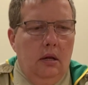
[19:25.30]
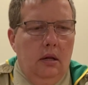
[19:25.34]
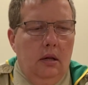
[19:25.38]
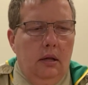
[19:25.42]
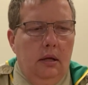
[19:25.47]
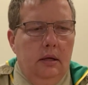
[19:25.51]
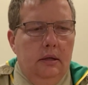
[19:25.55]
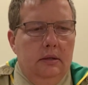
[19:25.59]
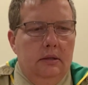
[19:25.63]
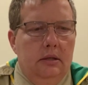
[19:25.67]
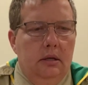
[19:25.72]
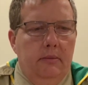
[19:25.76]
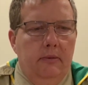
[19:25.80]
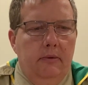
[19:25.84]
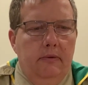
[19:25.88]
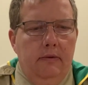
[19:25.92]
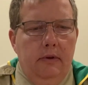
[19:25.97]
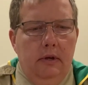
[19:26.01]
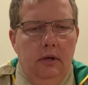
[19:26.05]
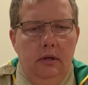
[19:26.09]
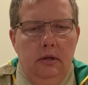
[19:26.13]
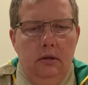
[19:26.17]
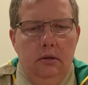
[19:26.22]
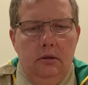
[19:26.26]
like some of
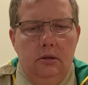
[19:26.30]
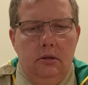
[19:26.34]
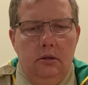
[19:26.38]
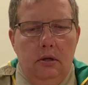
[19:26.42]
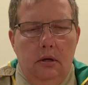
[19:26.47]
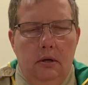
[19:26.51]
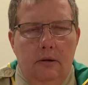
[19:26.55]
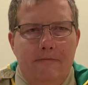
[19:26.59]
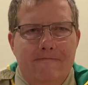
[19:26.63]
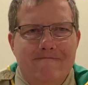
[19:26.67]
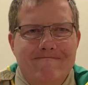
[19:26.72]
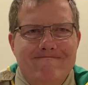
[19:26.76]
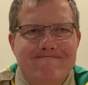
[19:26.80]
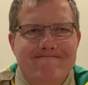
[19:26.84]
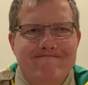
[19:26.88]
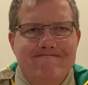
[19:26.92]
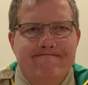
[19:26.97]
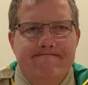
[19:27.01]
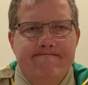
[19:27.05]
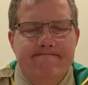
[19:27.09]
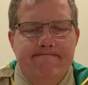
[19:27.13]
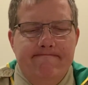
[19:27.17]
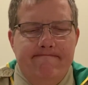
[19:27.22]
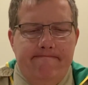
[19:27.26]
these
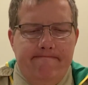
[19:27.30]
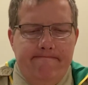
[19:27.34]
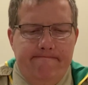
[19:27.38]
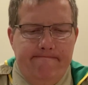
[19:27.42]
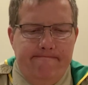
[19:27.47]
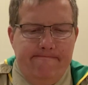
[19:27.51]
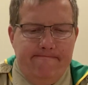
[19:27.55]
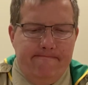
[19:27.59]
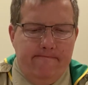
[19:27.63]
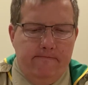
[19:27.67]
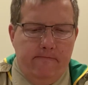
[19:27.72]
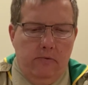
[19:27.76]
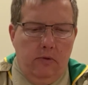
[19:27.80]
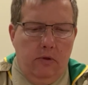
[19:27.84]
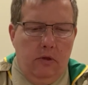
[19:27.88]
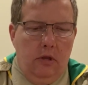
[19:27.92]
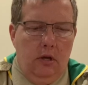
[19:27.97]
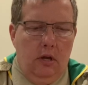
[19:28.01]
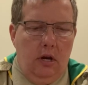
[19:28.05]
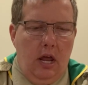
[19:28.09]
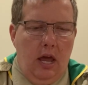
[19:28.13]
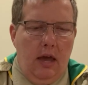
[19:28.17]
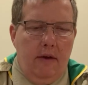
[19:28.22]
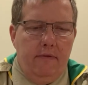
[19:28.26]

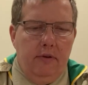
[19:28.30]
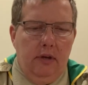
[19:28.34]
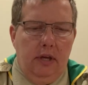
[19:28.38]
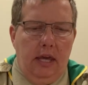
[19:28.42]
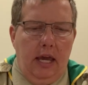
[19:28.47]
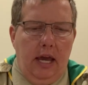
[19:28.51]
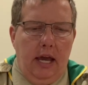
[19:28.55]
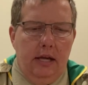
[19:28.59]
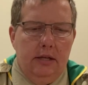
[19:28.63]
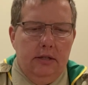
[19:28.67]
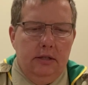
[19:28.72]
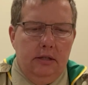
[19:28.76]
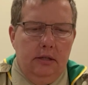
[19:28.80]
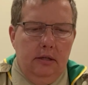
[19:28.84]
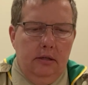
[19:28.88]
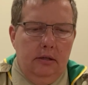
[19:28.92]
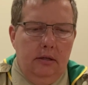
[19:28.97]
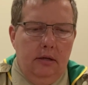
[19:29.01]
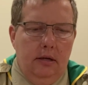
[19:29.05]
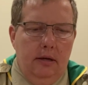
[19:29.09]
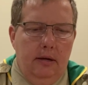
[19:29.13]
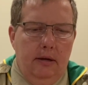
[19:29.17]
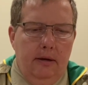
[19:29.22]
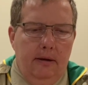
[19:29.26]
that have a gasket,